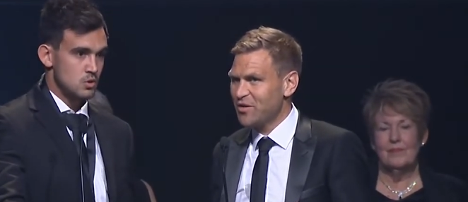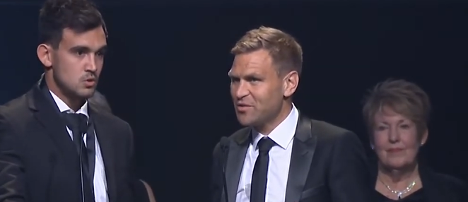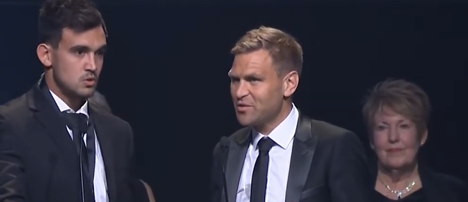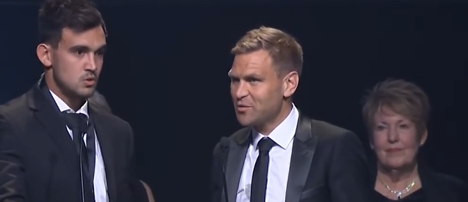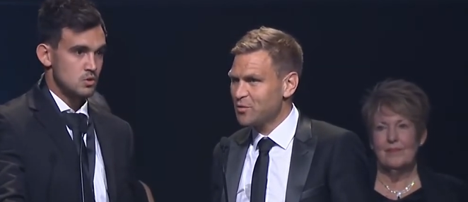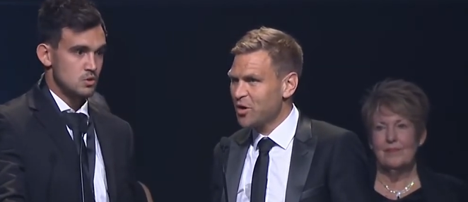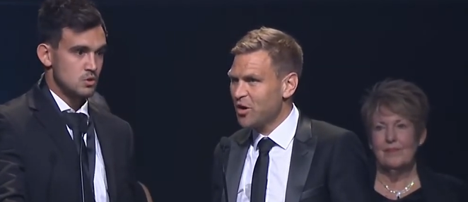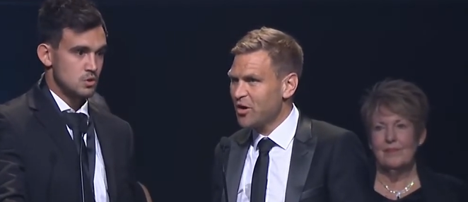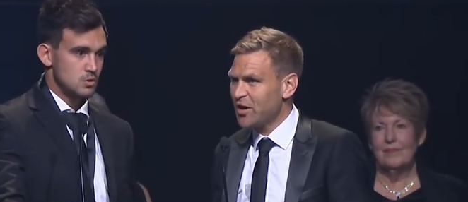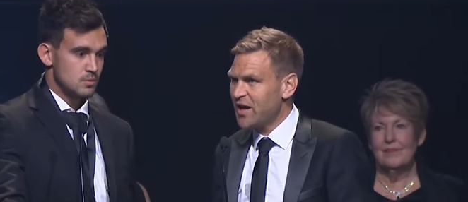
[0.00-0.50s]
Speaker 1: You'll
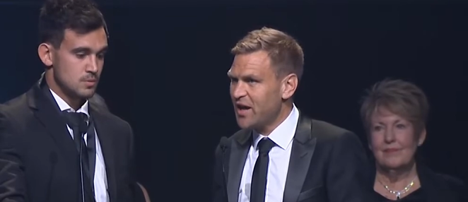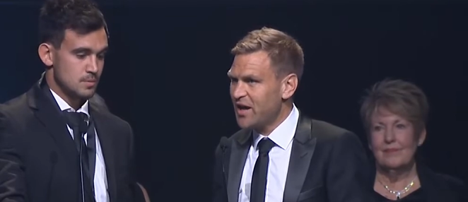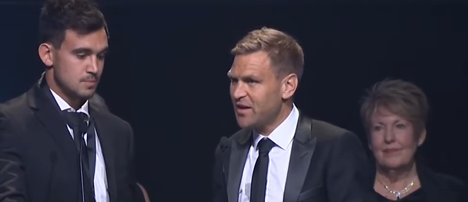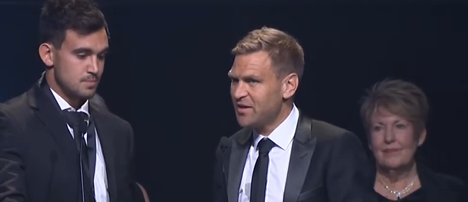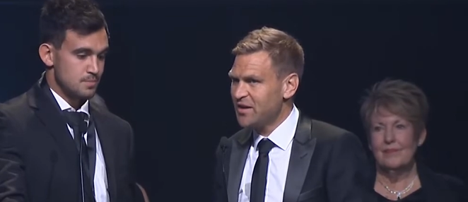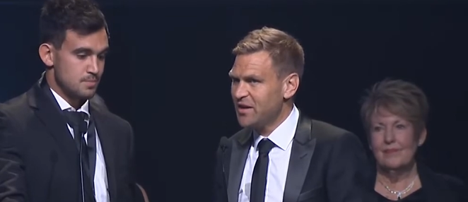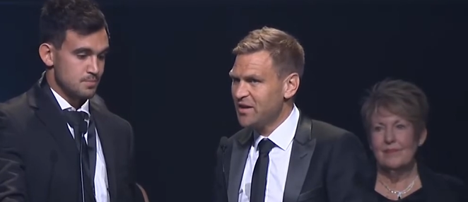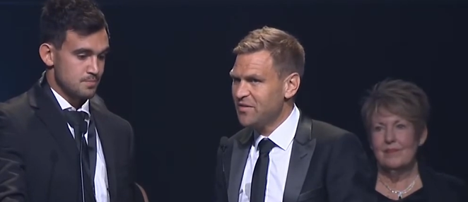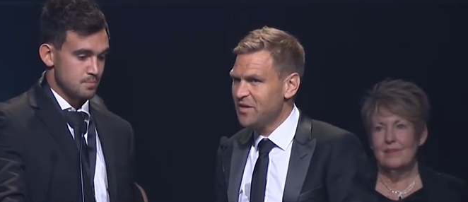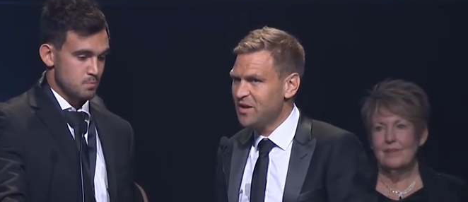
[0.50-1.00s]
go down
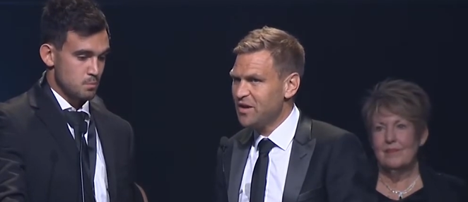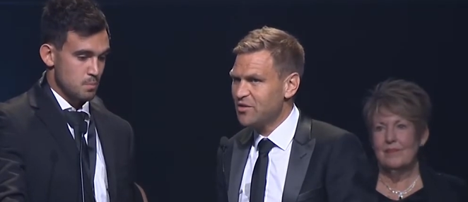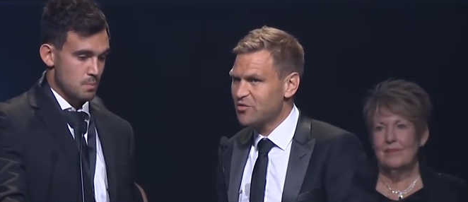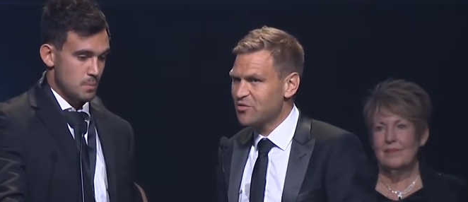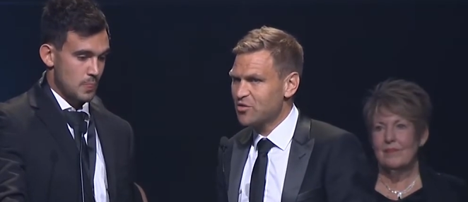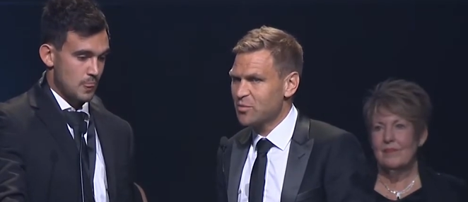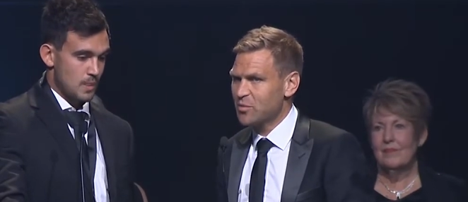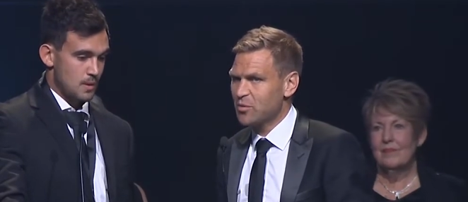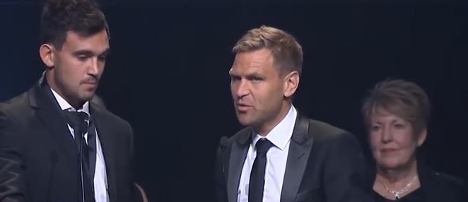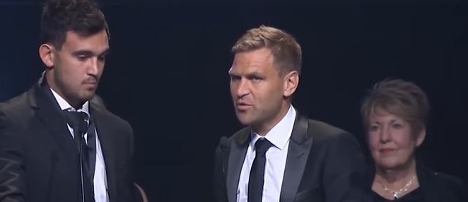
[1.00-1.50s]
in the history
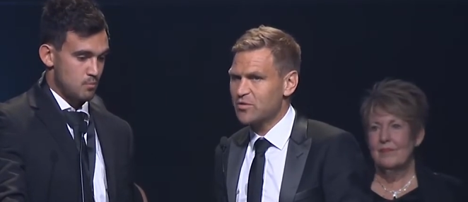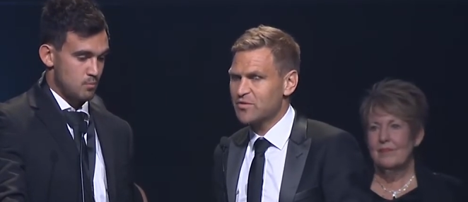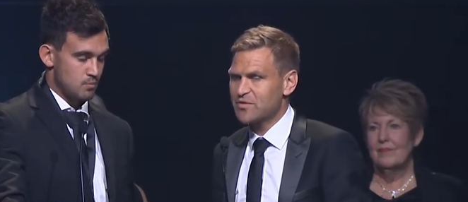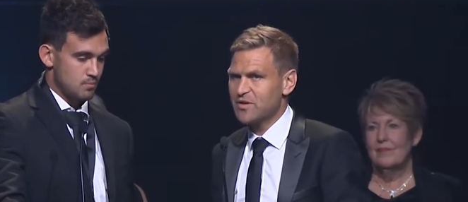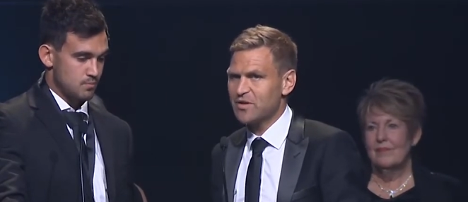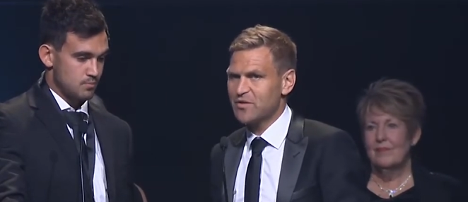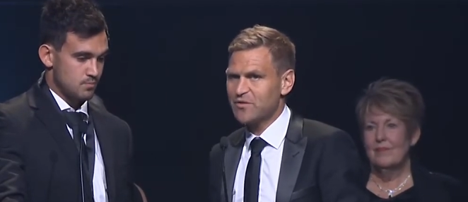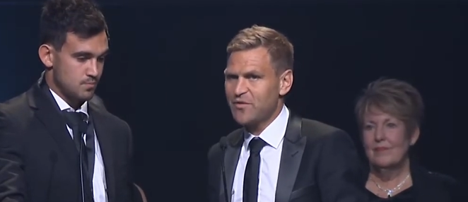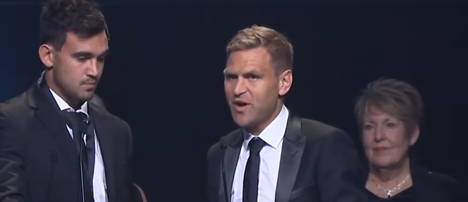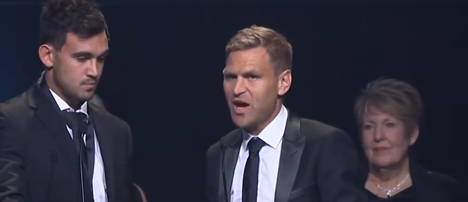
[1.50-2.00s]
books,
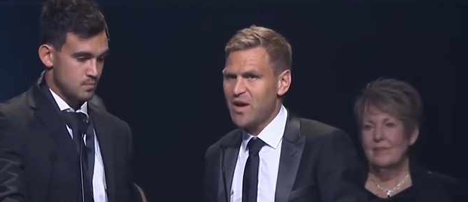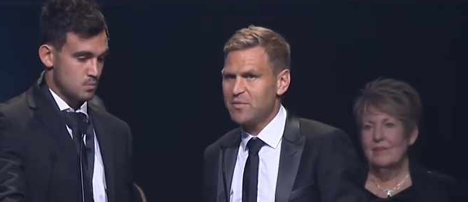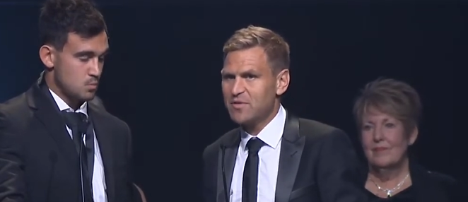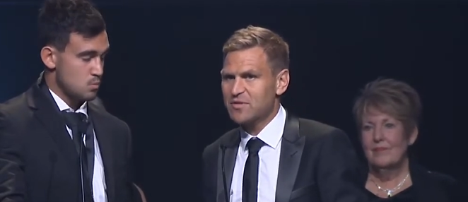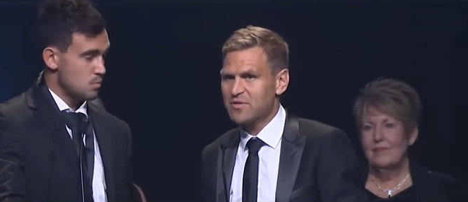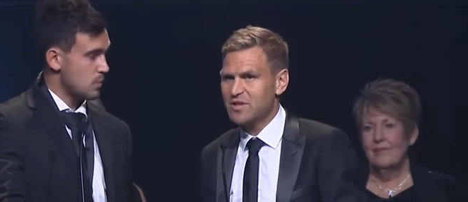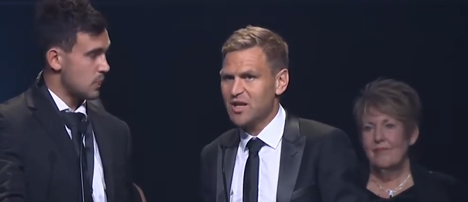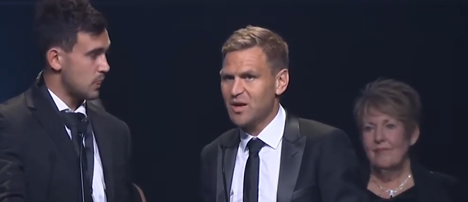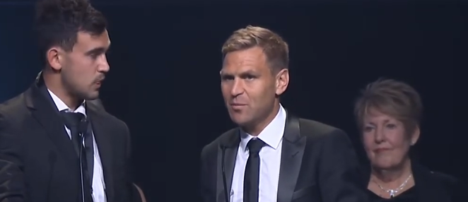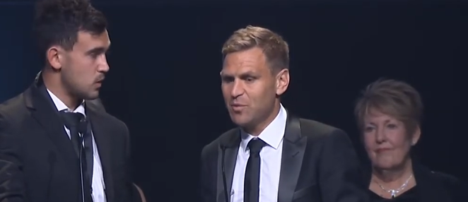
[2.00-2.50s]
this famous
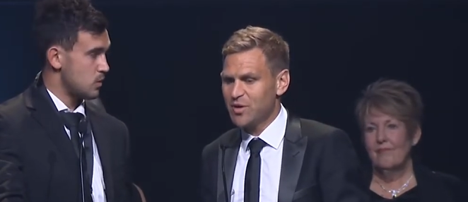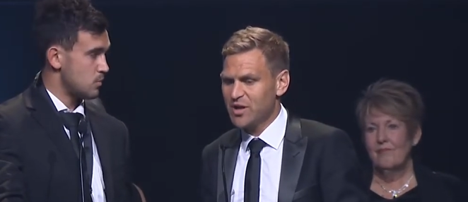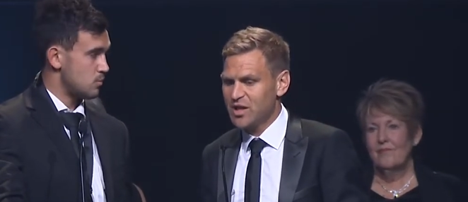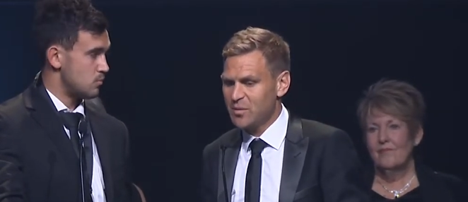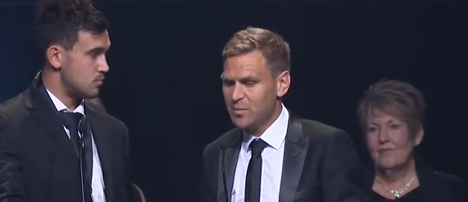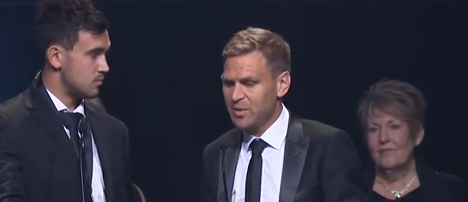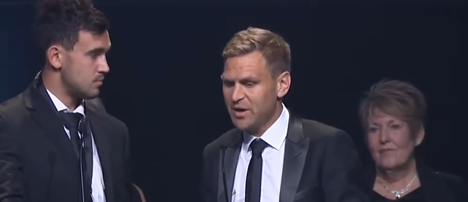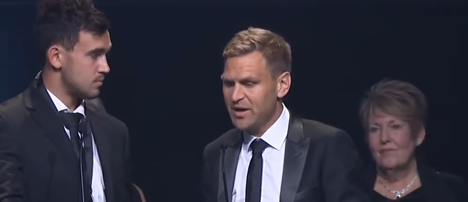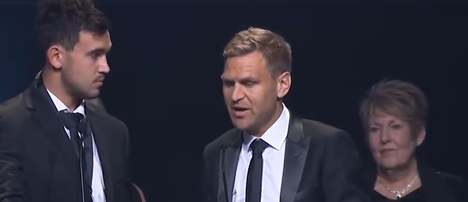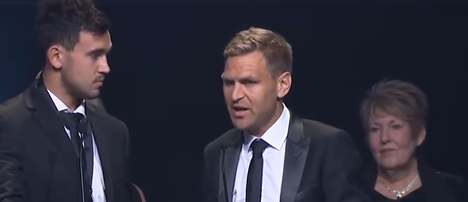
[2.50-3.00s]
club winning at
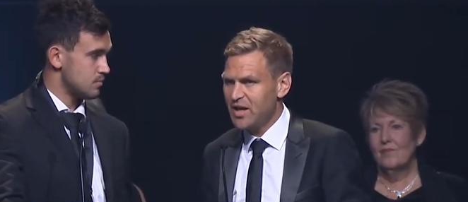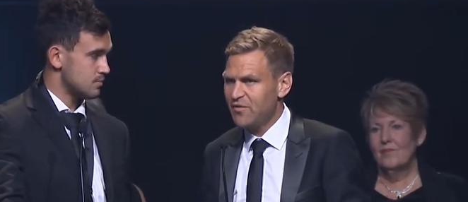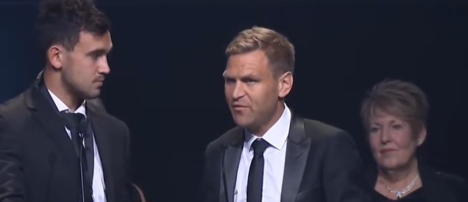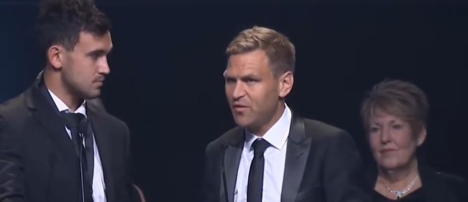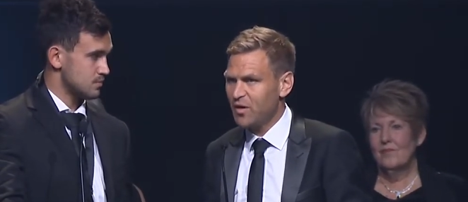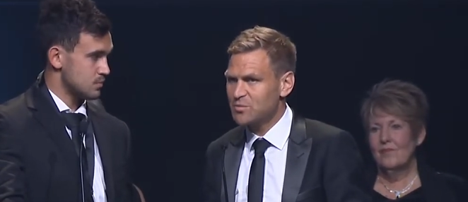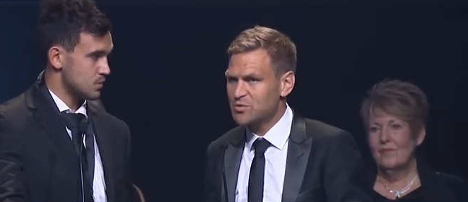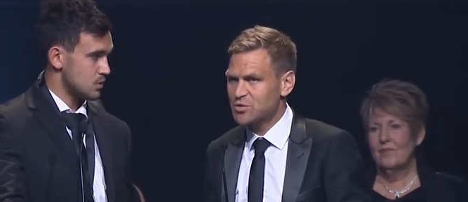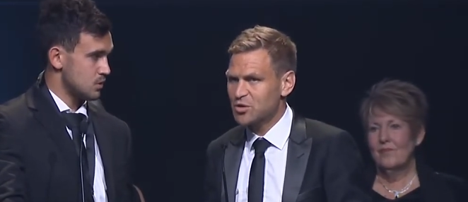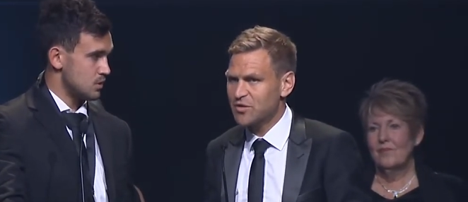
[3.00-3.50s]
BNF.
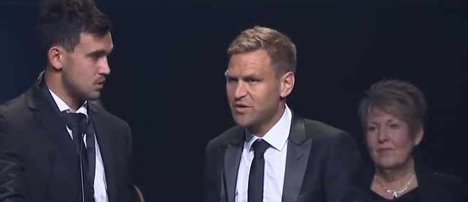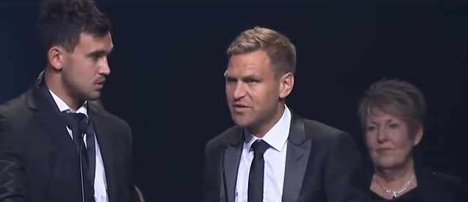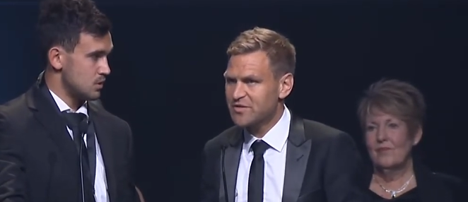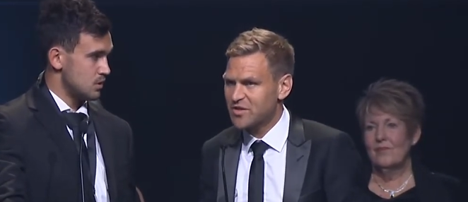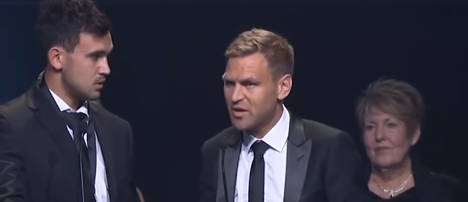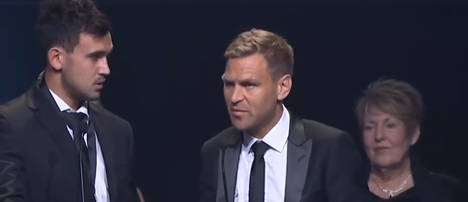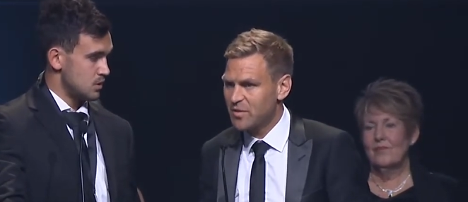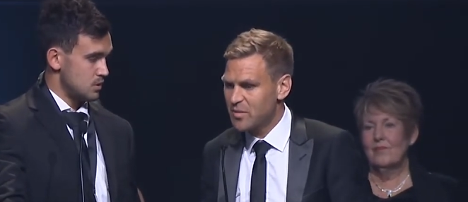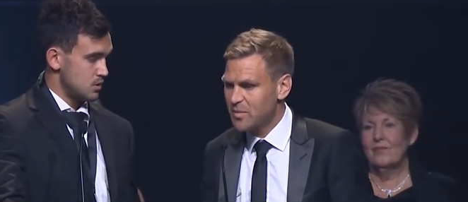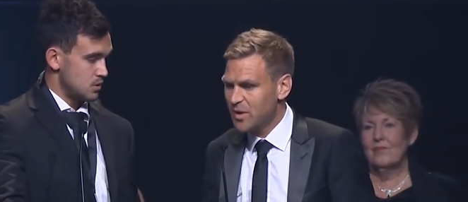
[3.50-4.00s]
I'm sure there's so
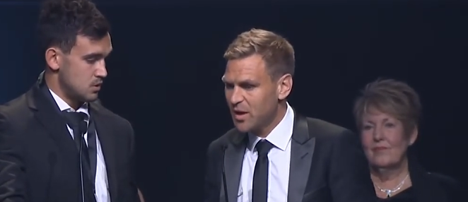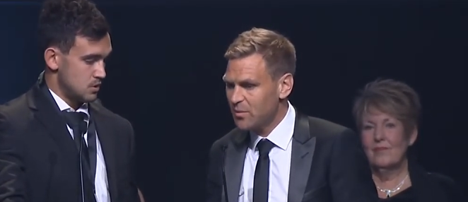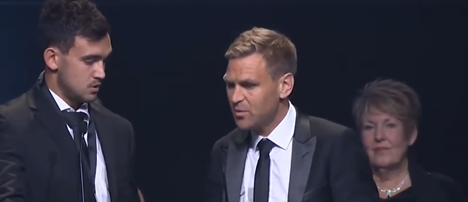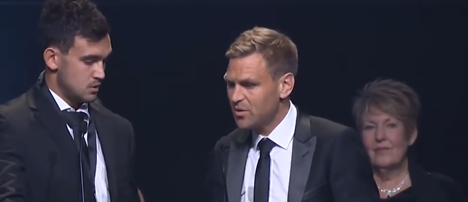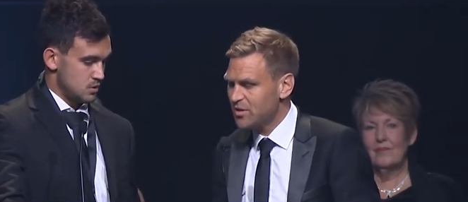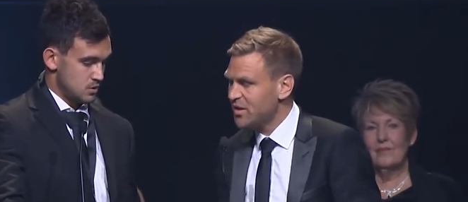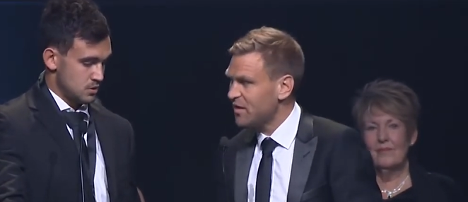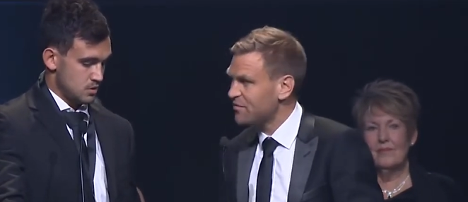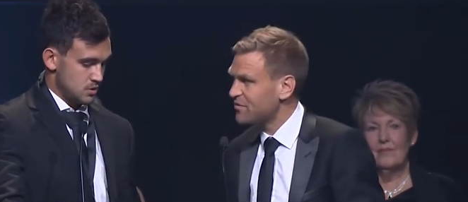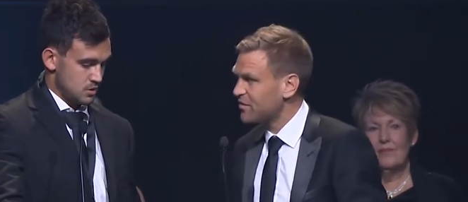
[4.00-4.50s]
many people you'd
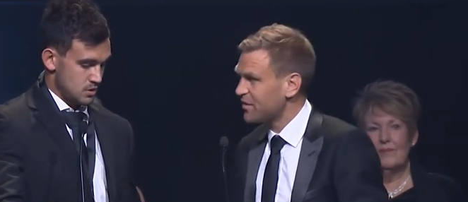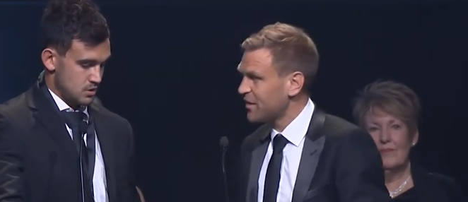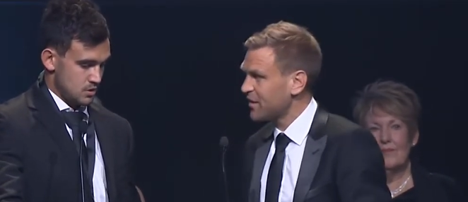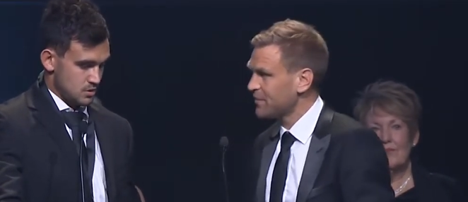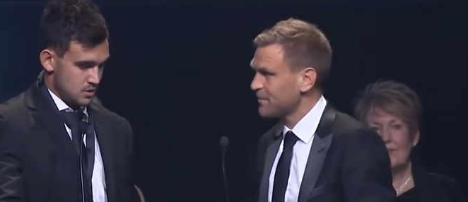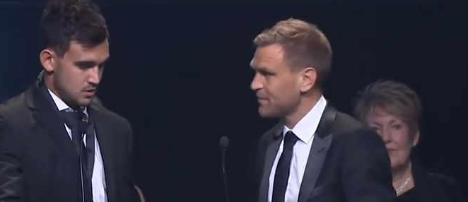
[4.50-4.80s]
love to thank.